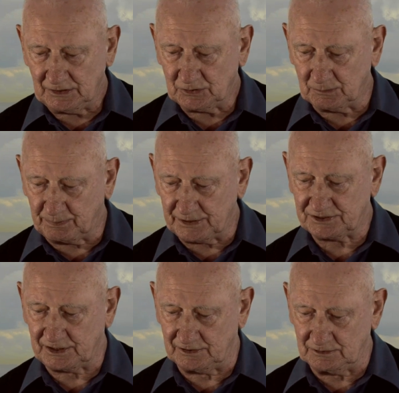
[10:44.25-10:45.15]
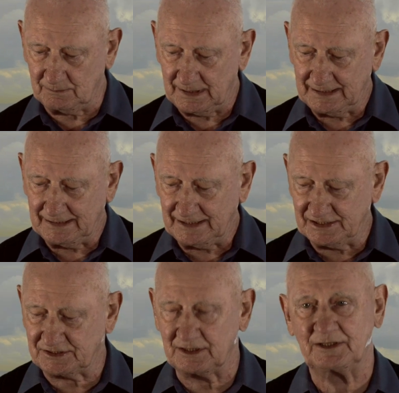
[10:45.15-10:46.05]
to press home
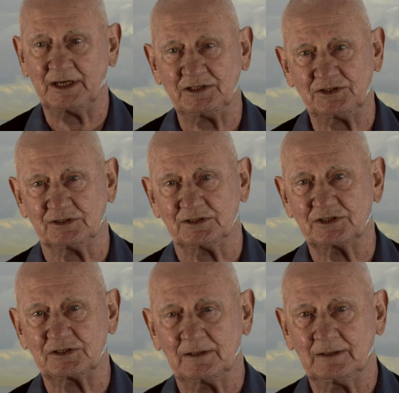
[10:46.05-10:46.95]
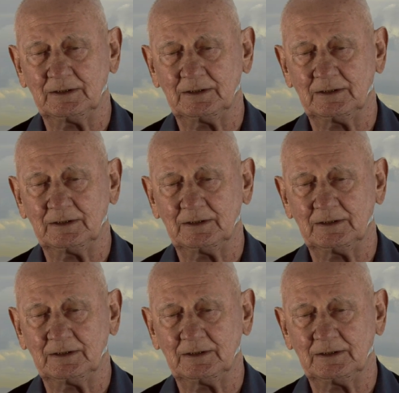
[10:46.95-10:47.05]
his contentions